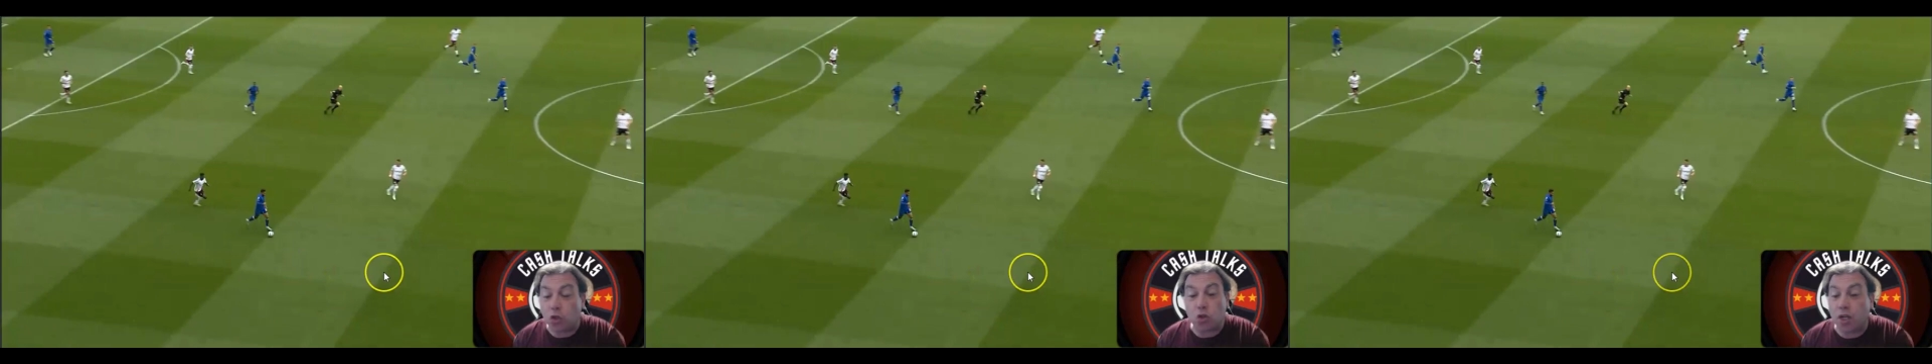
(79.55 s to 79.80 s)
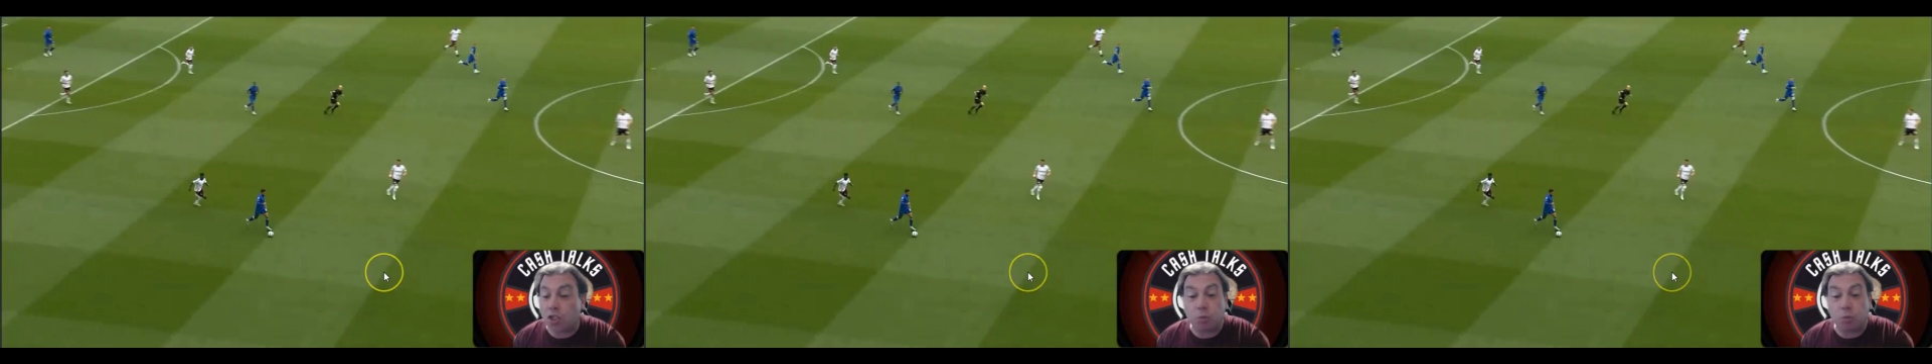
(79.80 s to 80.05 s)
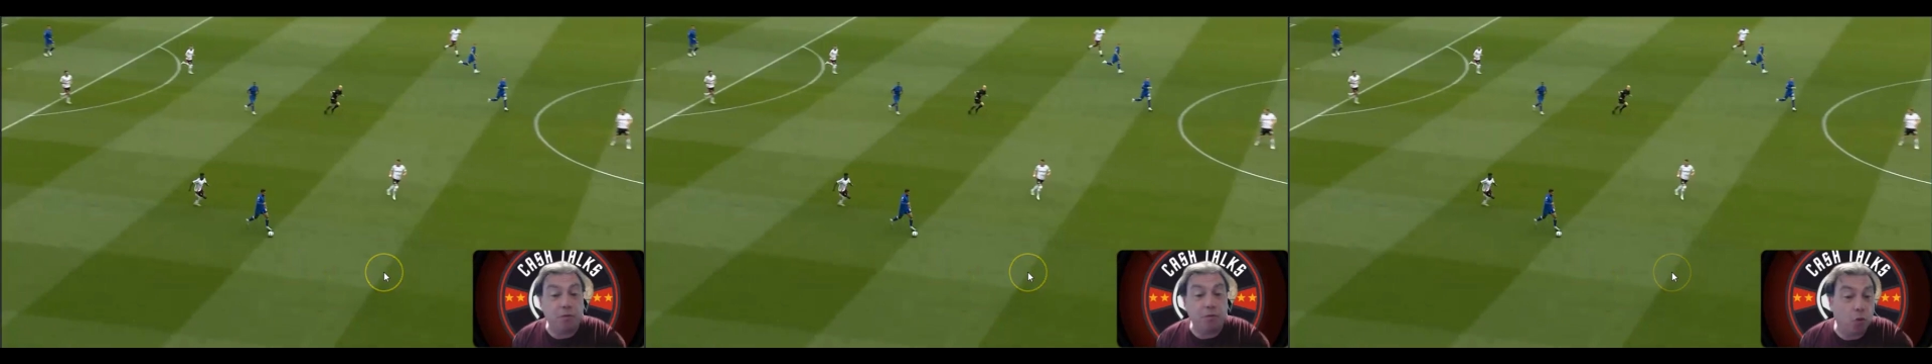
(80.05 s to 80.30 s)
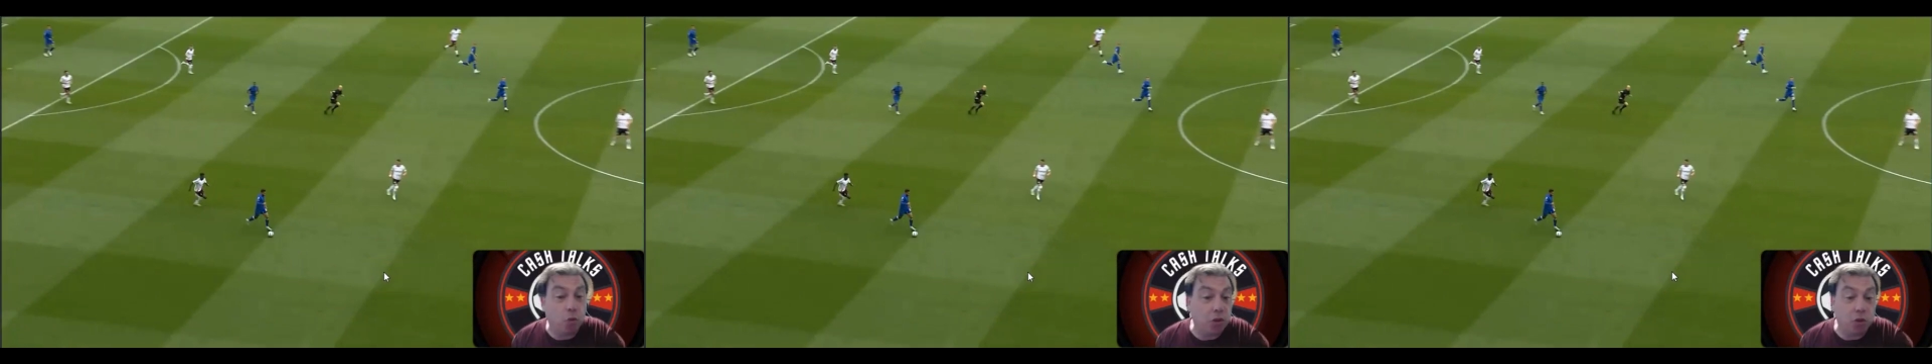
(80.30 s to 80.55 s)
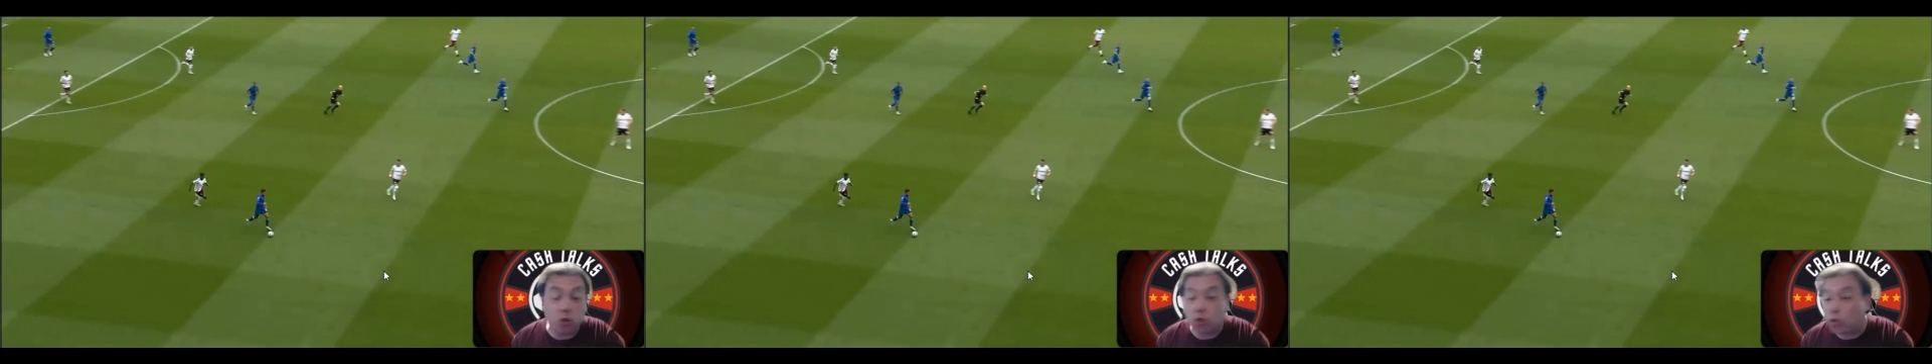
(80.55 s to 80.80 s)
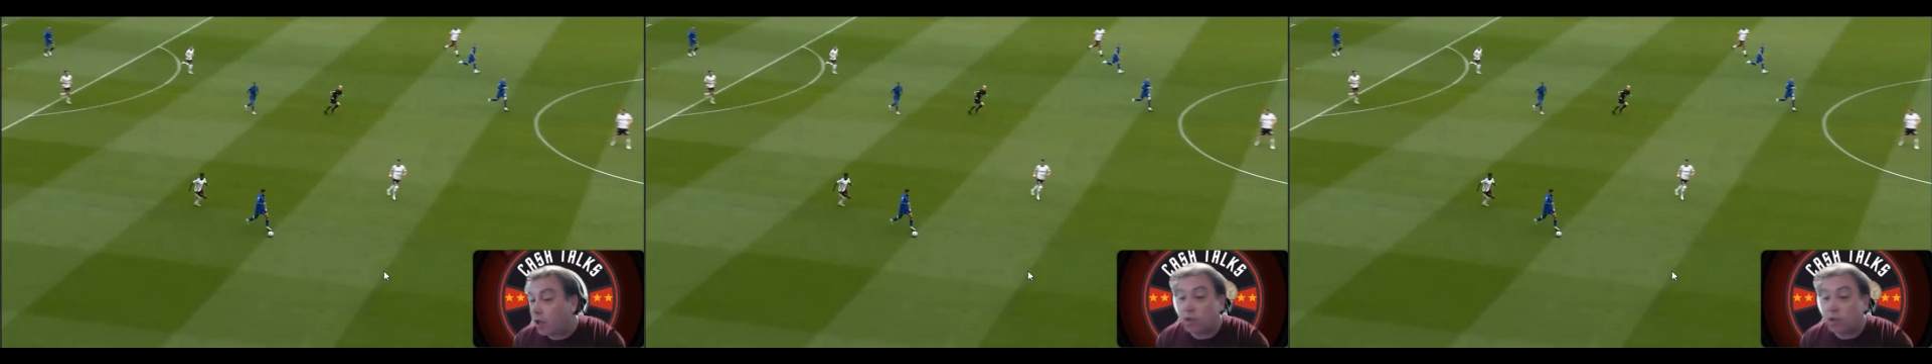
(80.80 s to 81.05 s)
not trying to sprint forward, not
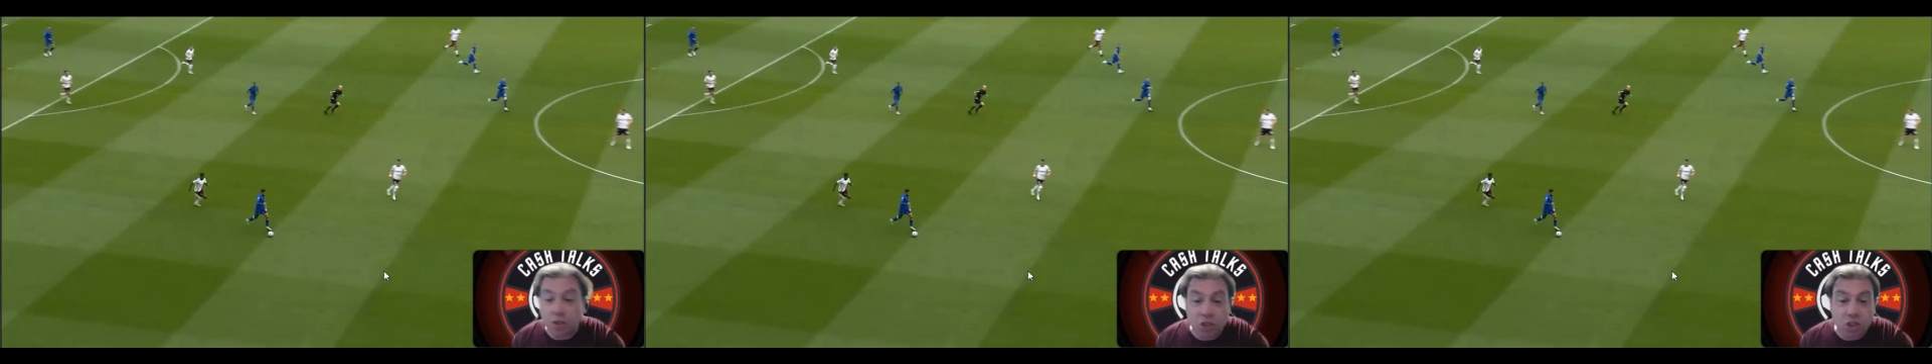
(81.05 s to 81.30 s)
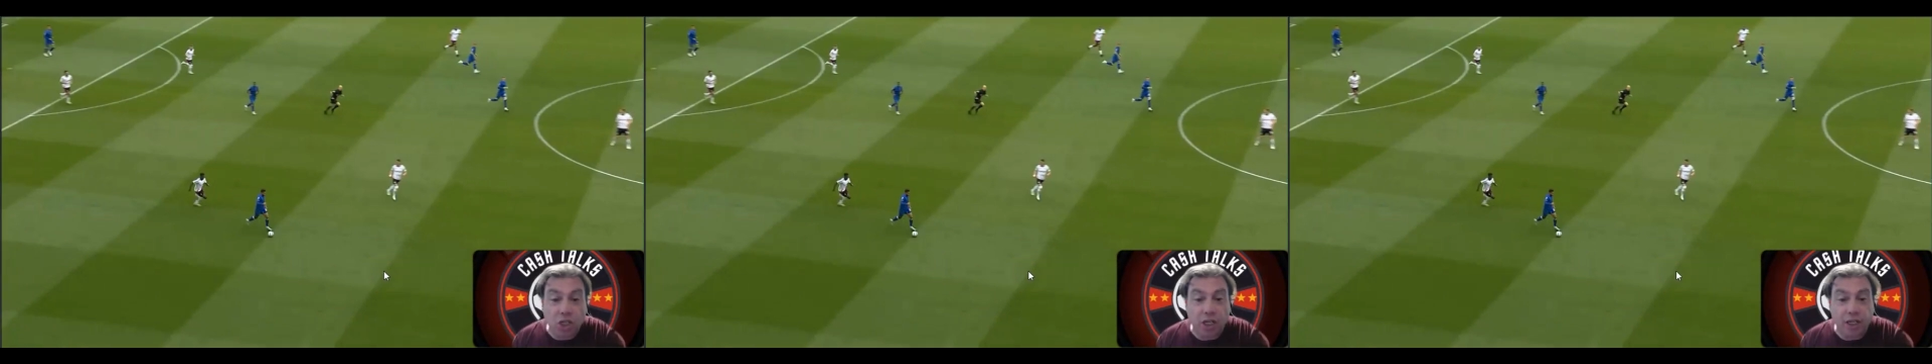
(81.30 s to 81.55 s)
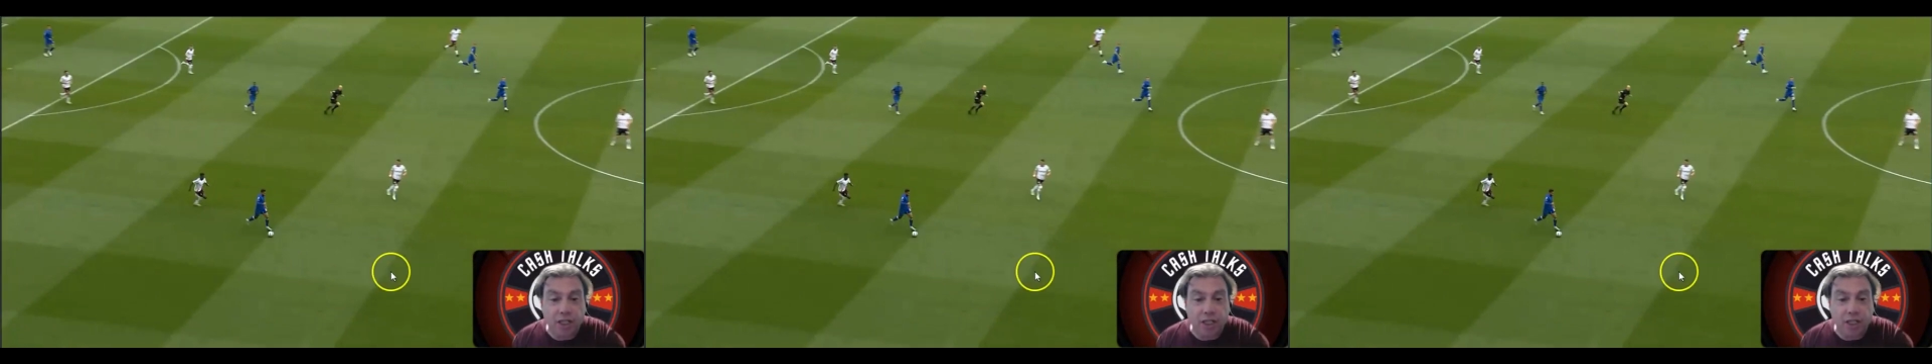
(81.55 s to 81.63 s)
trying to start